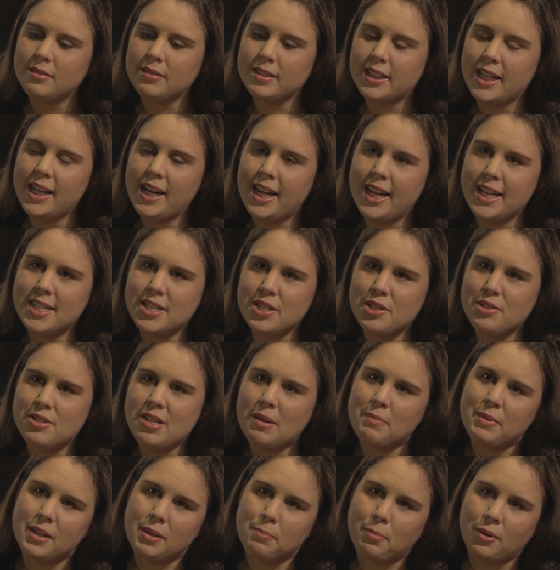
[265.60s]
Can I ask you
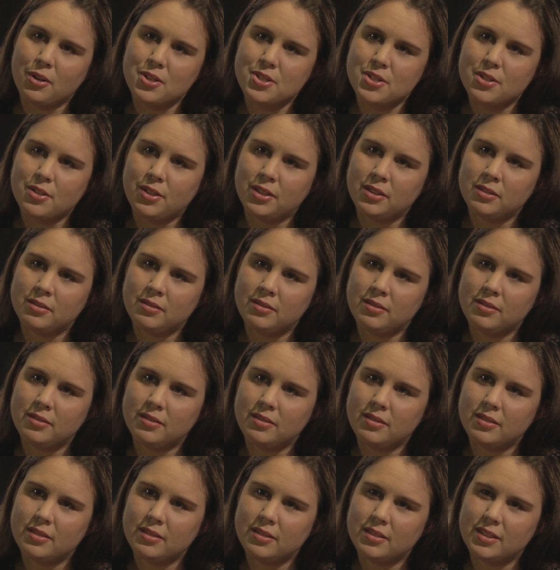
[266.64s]
something personal?
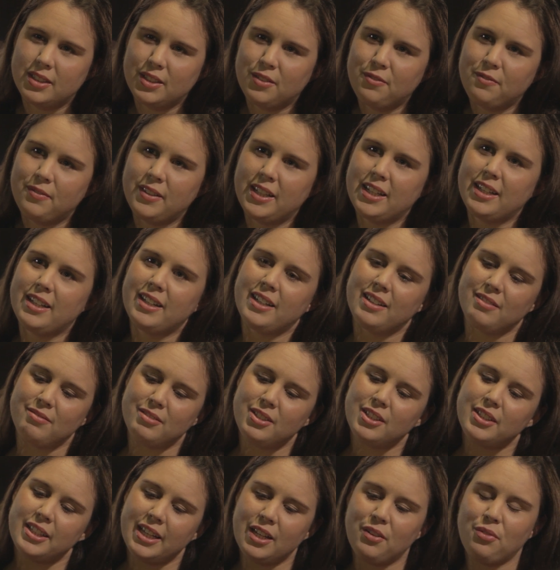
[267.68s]

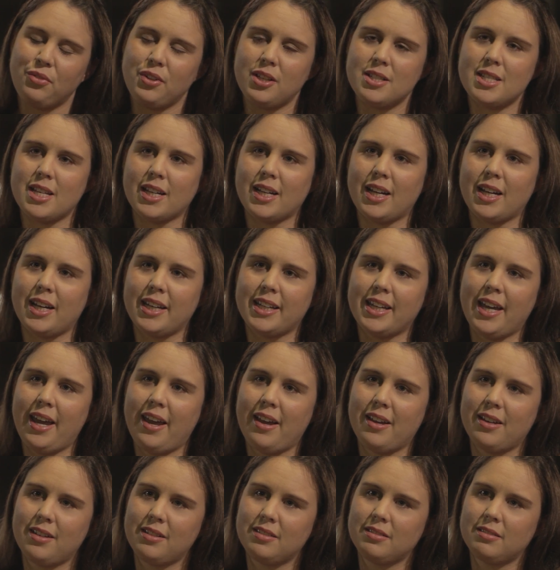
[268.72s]
Well, it feels like I can.
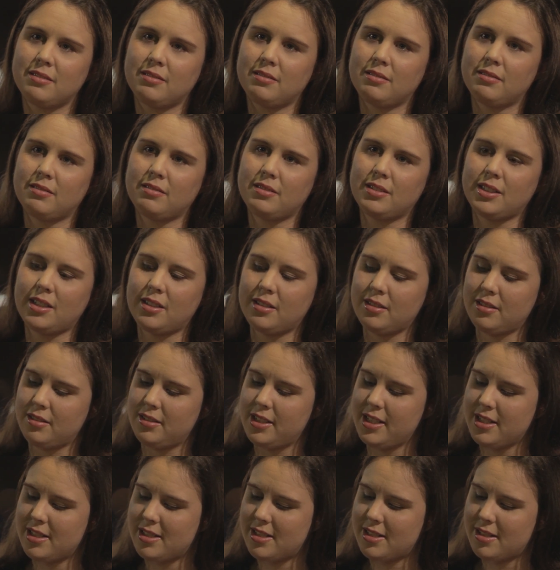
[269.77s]

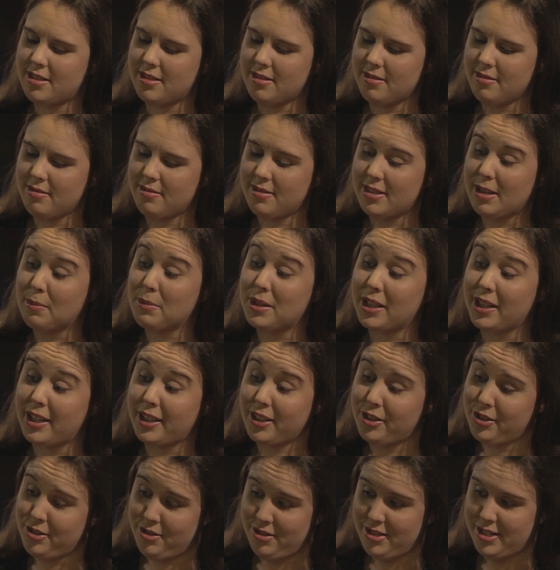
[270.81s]
It's something I
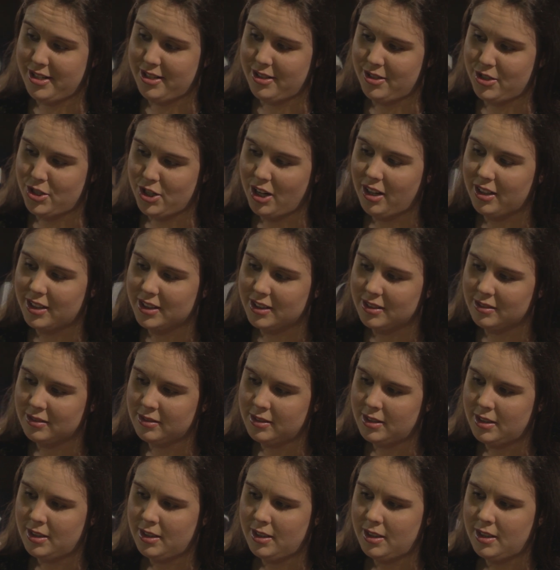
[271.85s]
couldn't tell John.
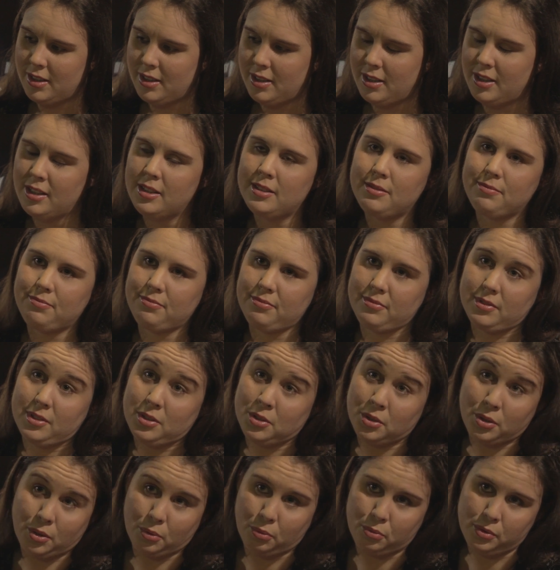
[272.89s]

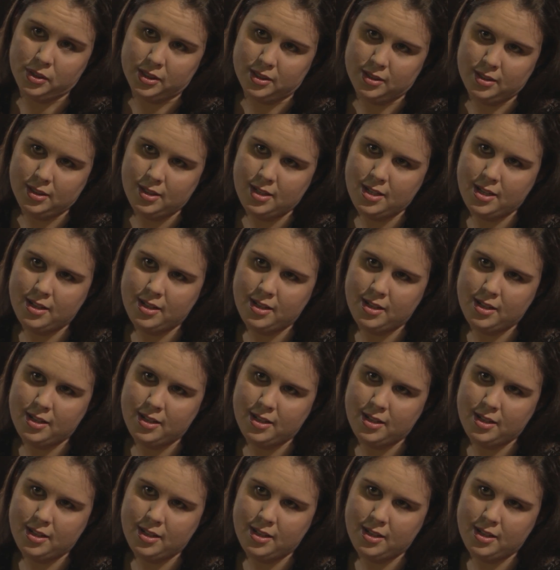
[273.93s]
Or wouldn't.